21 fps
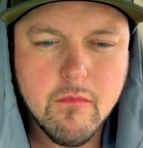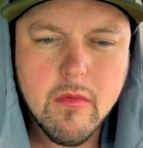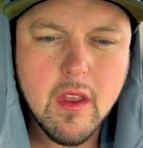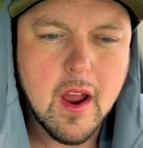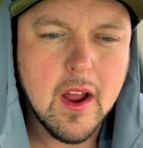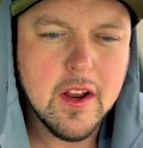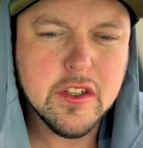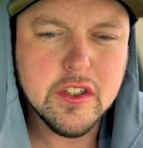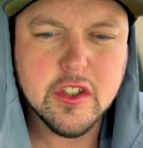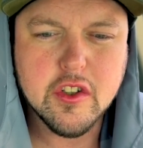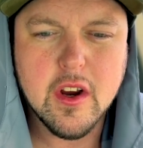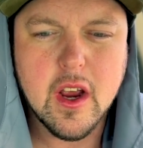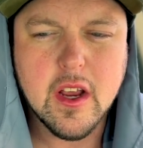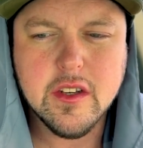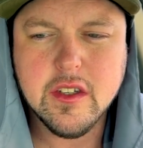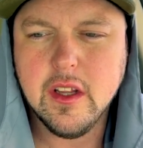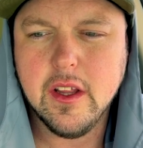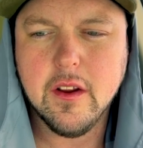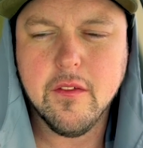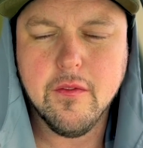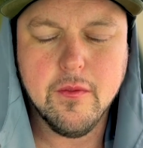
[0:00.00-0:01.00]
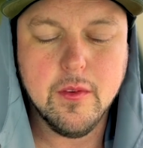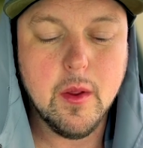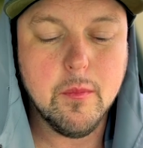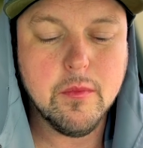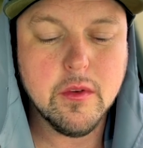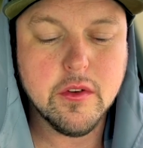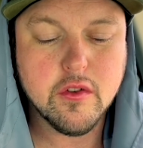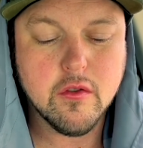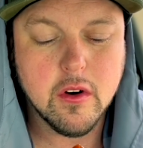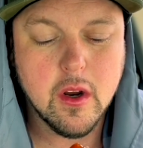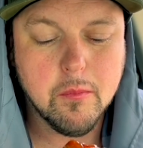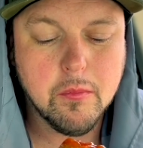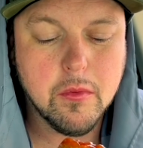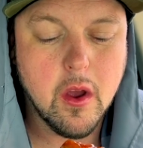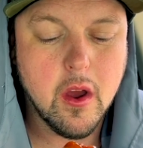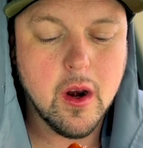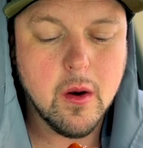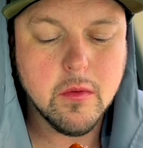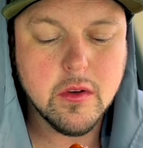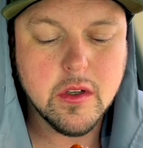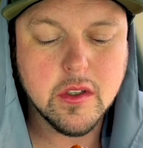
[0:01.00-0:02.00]
And she tries to, like, flip the script on
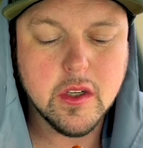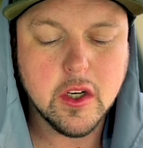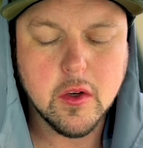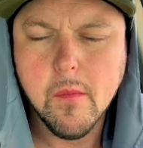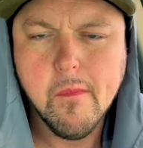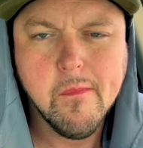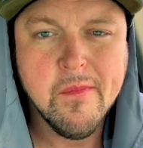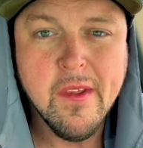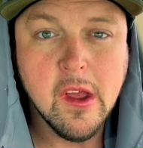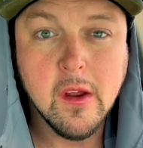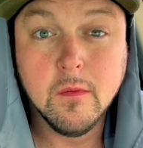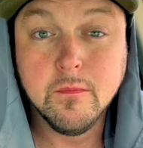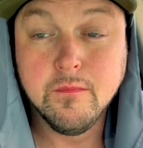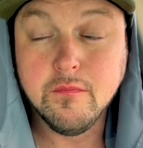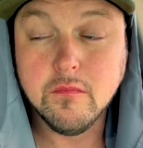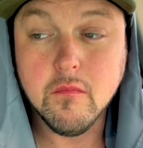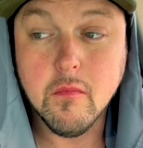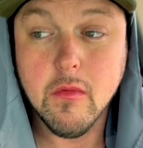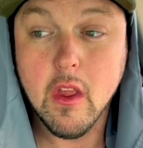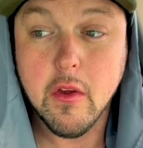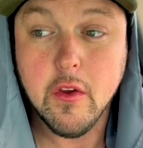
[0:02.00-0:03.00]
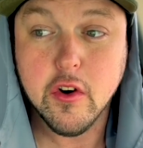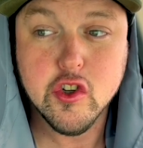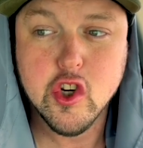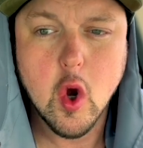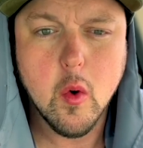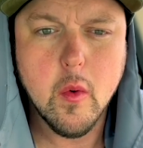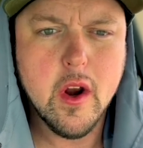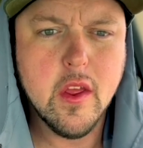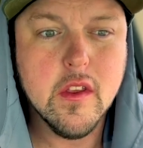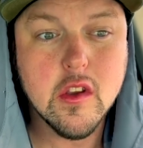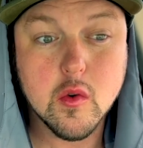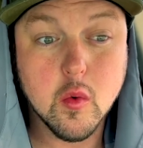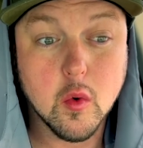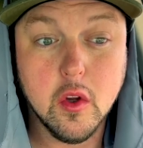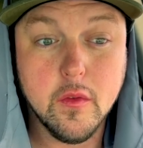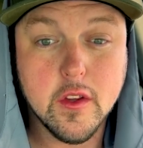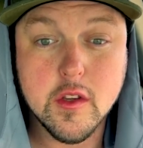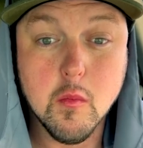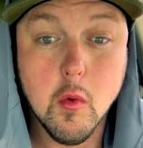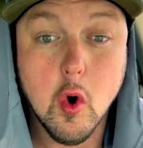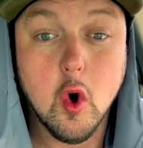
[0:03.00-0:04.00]
him. She's like, there's no one in this world
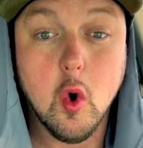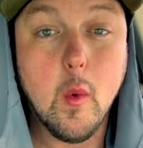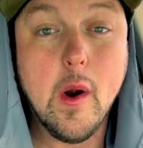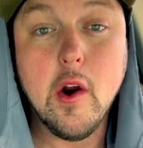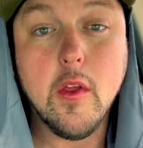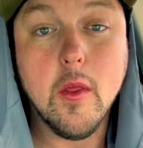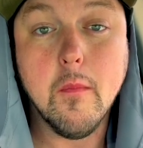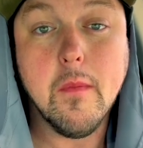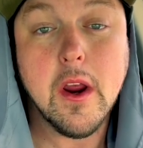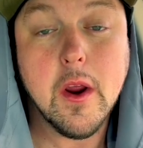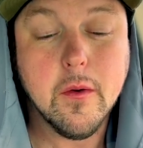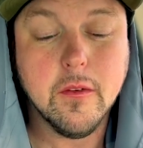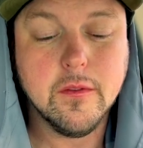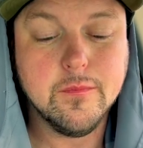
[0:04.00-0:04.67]
that's more aware than me.